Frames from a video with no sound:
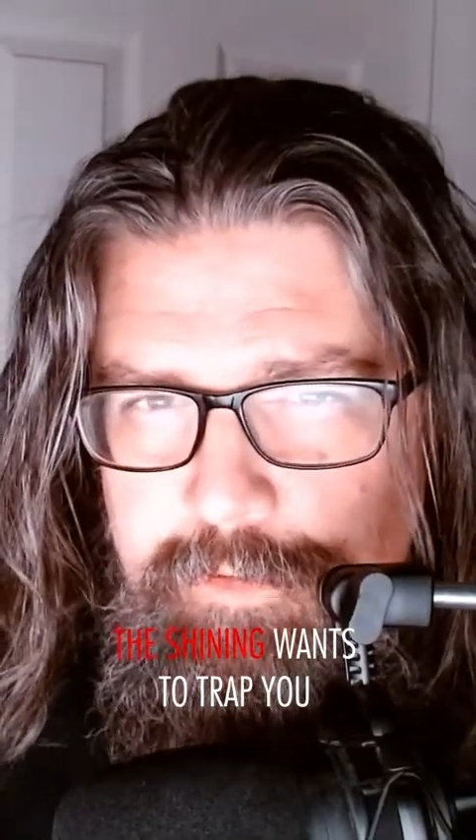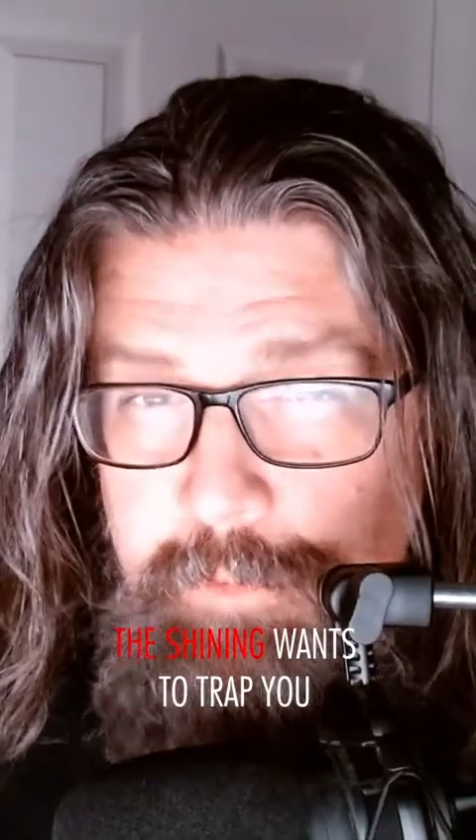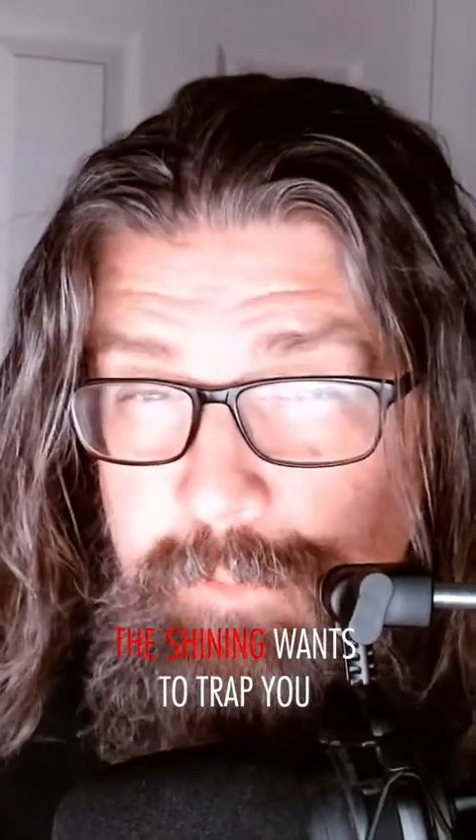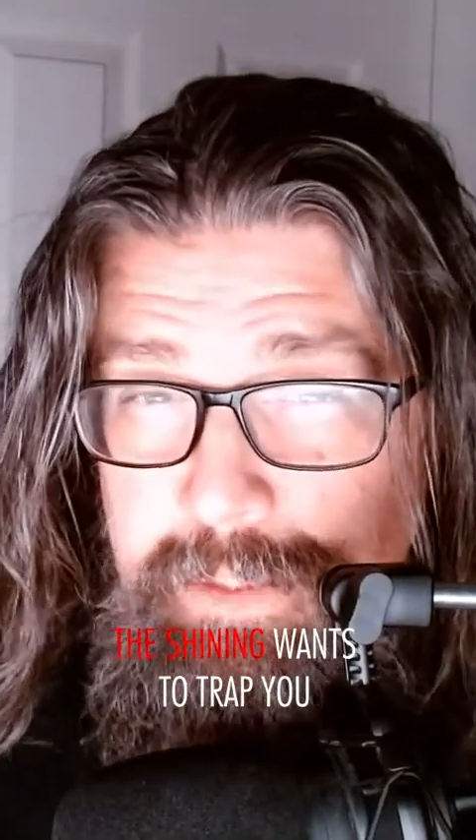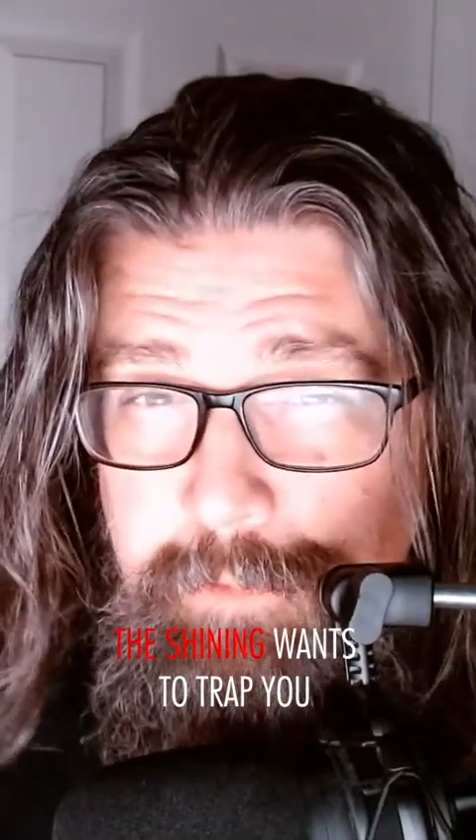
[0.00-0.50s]

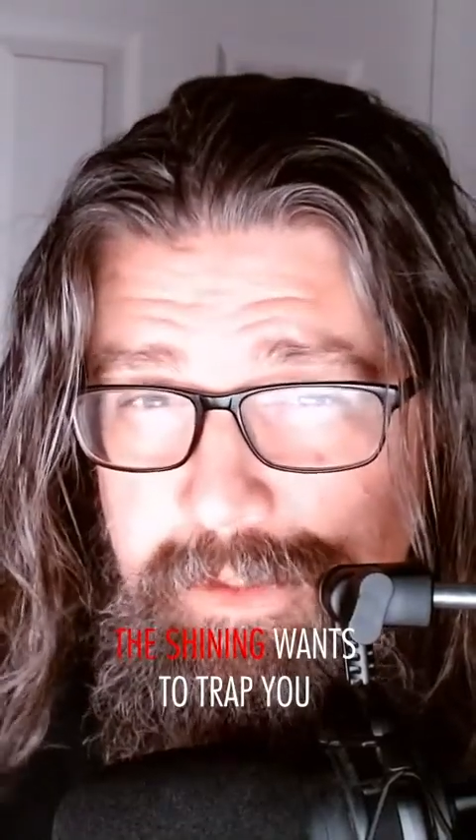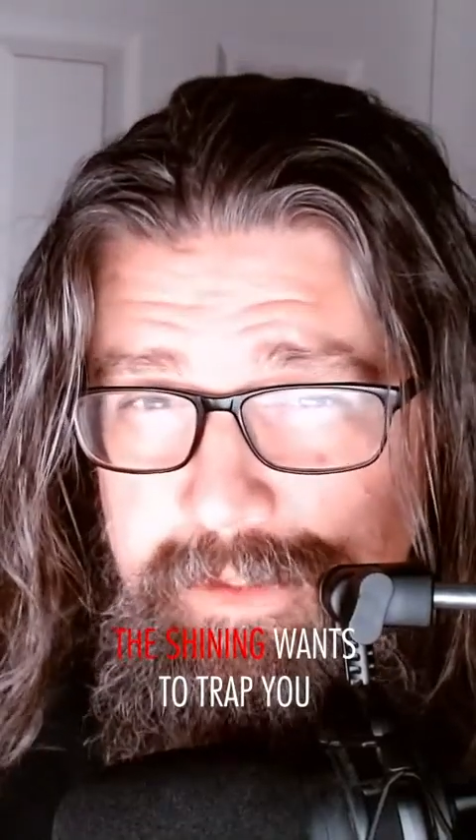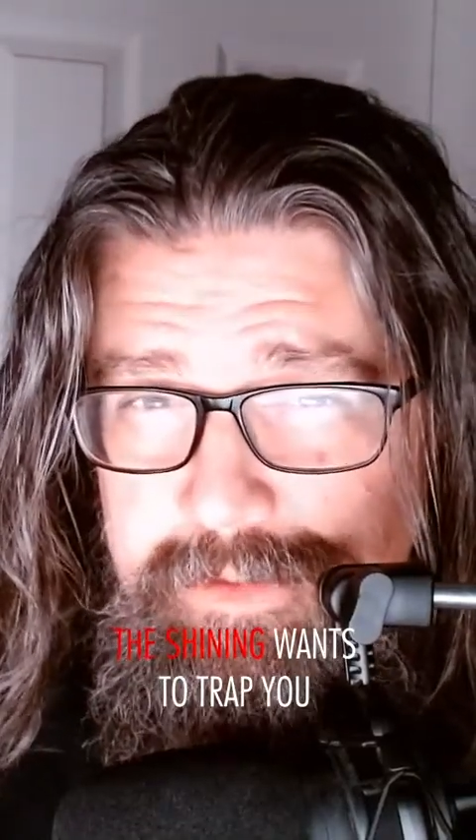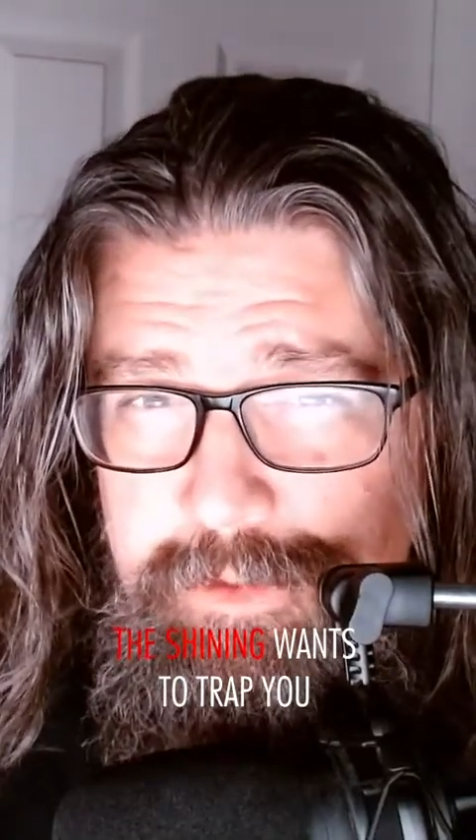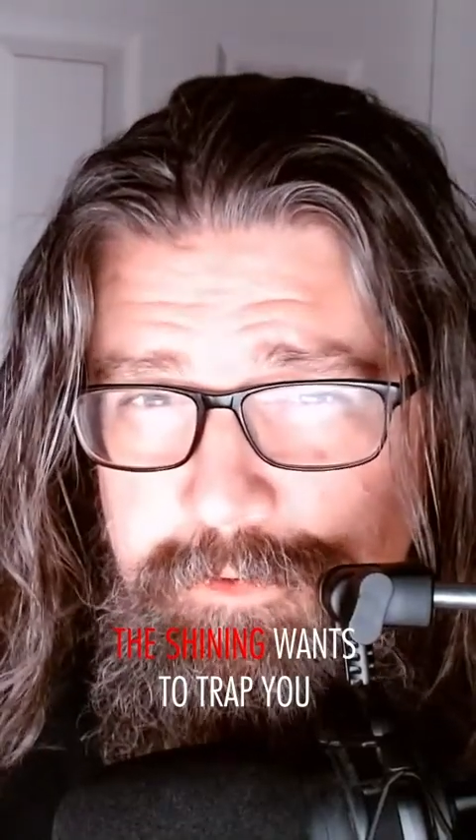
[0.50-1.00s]
it
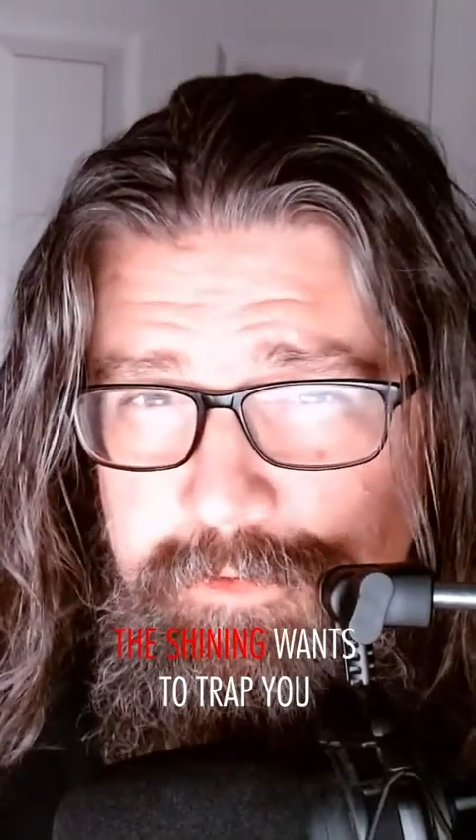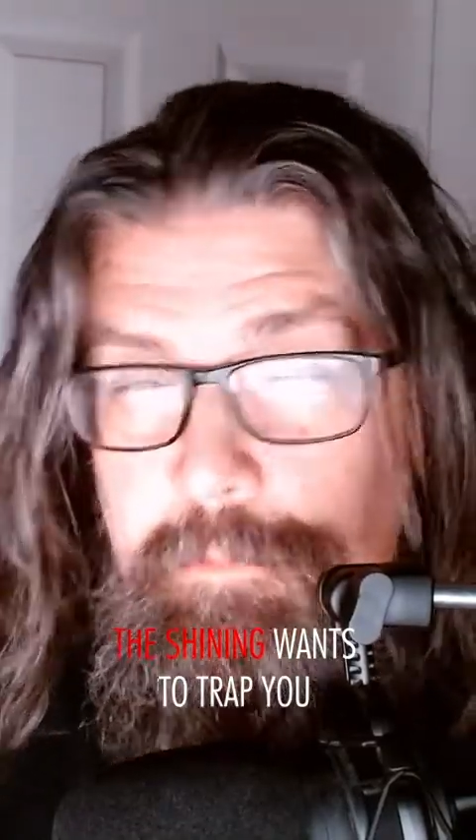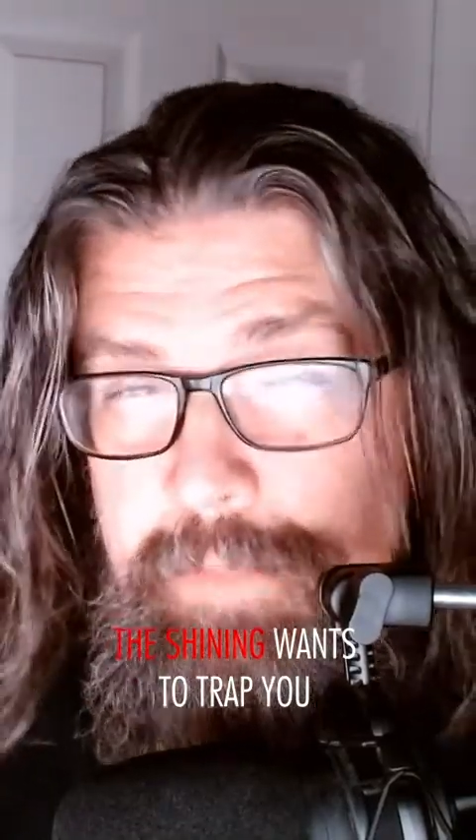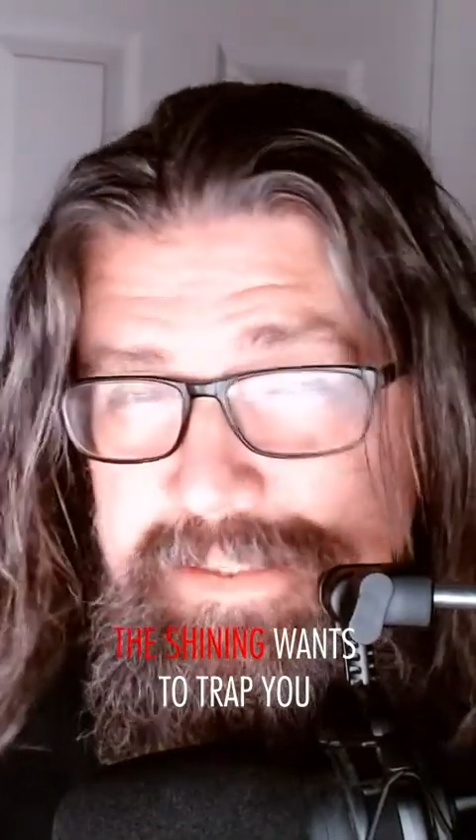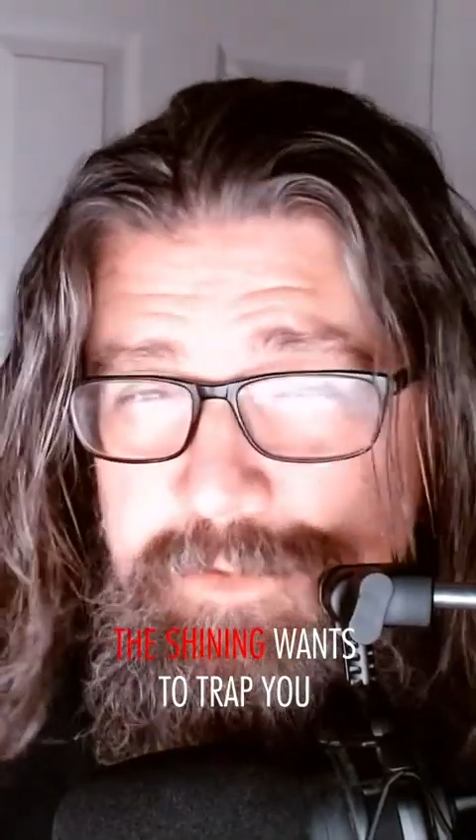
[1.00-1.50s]
manipulates you,
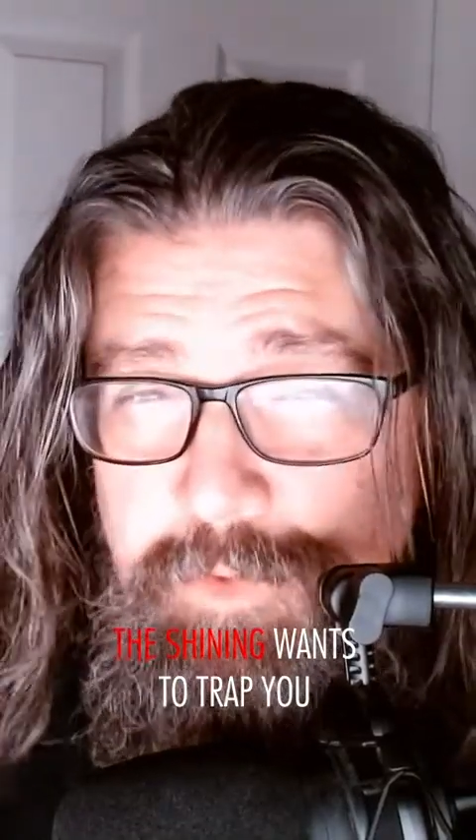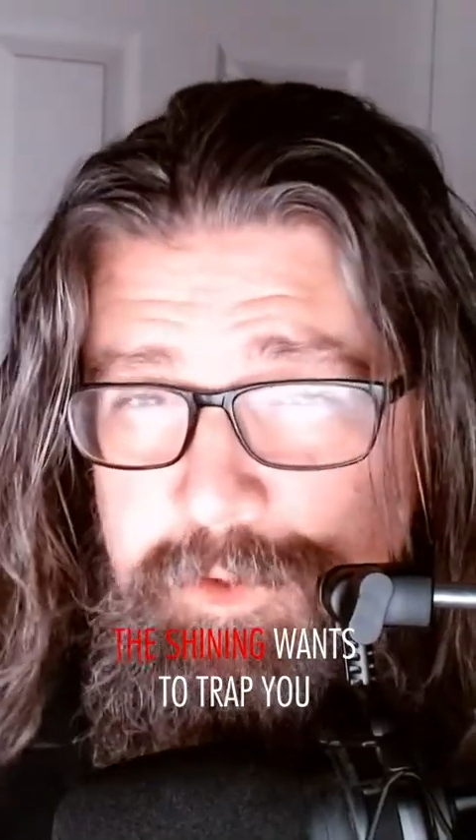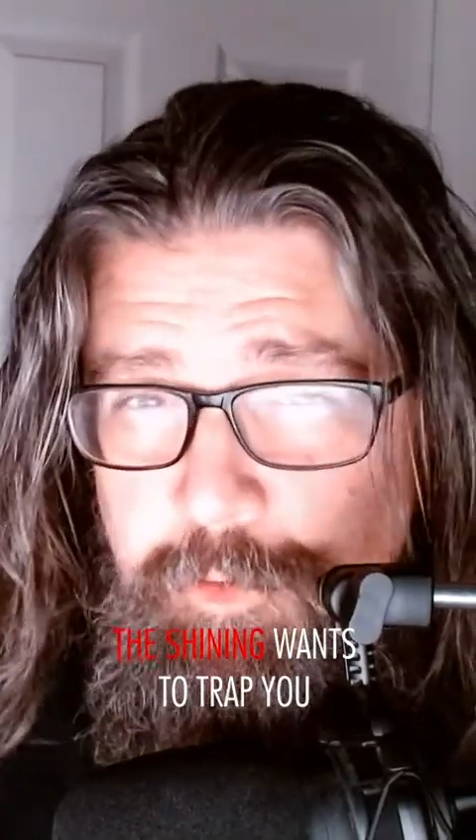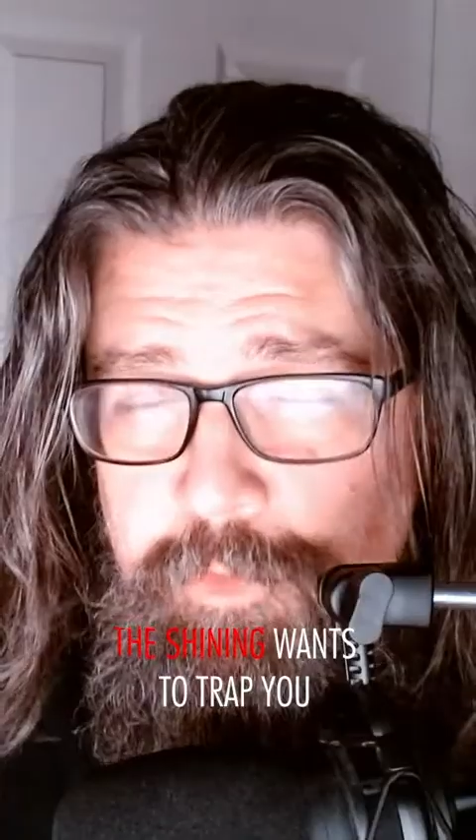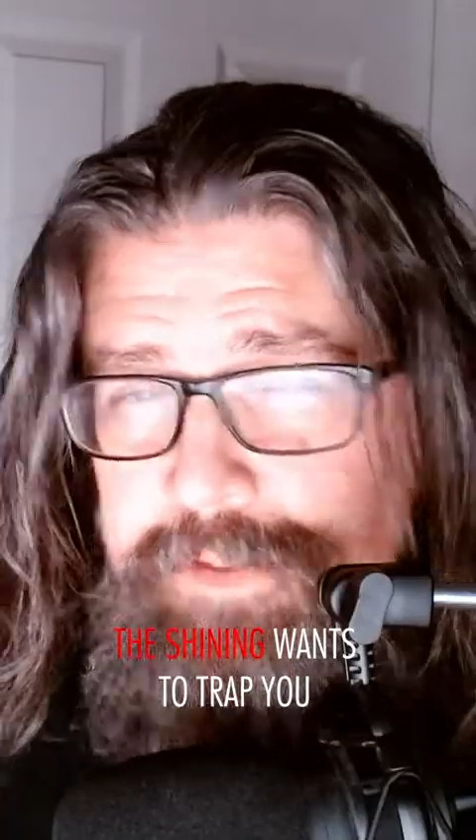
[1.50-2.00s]
it messes
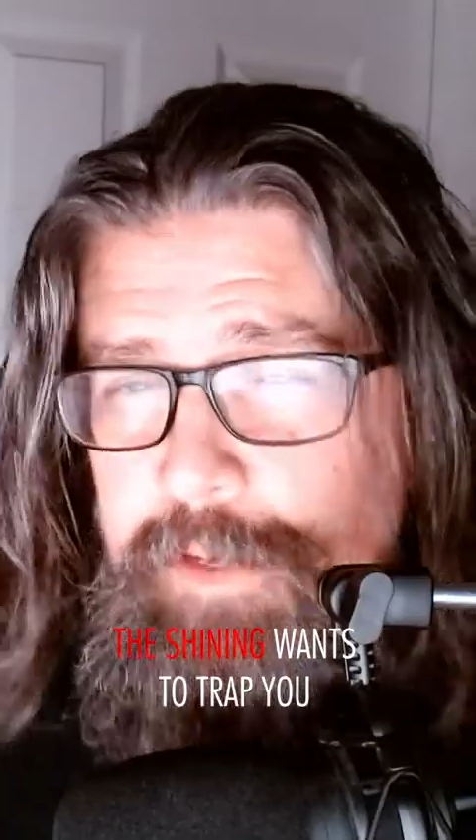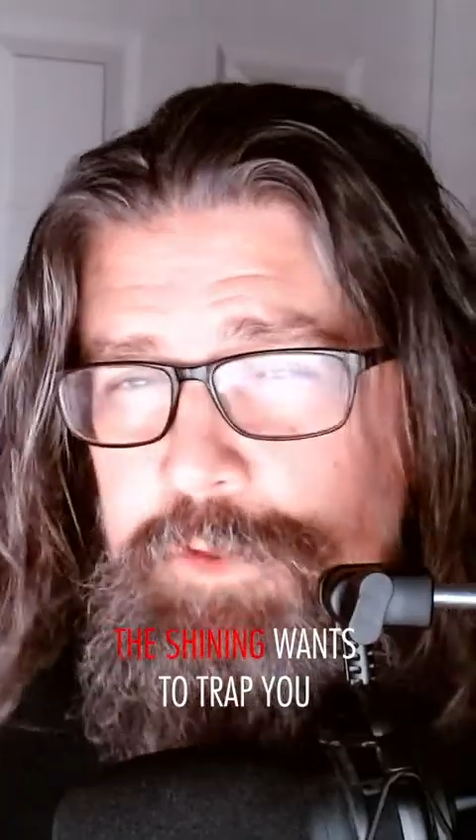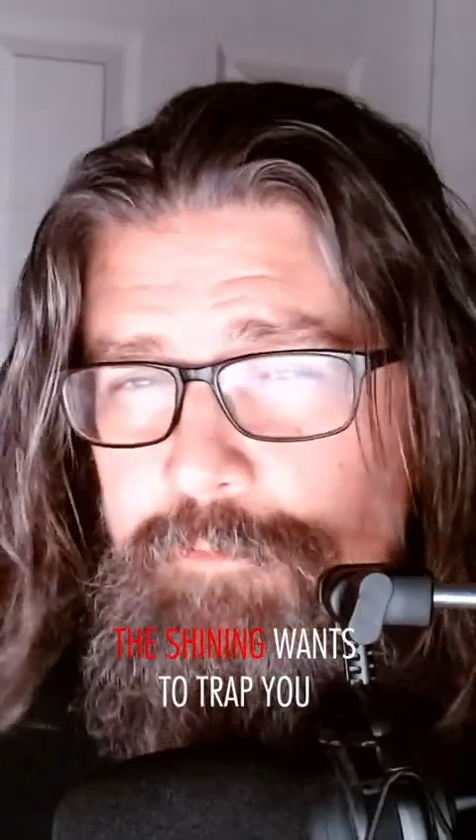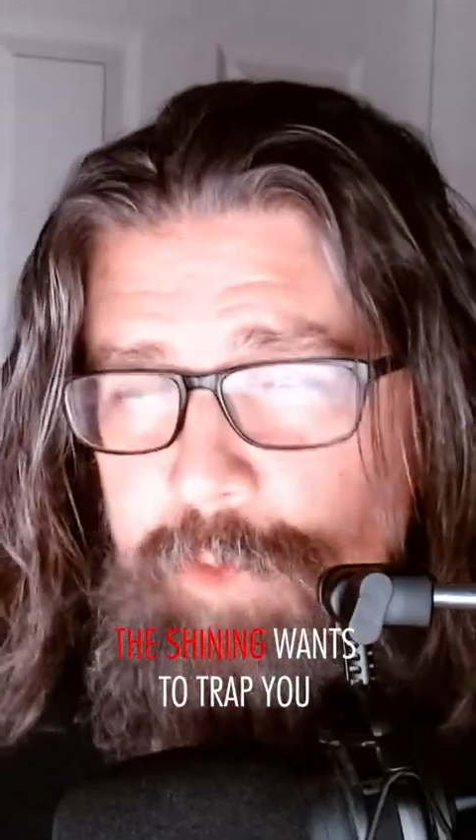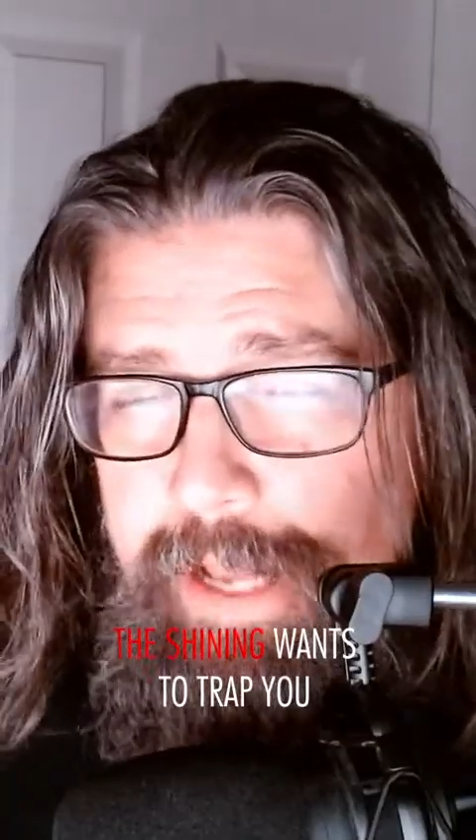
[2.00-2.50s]
with your perception of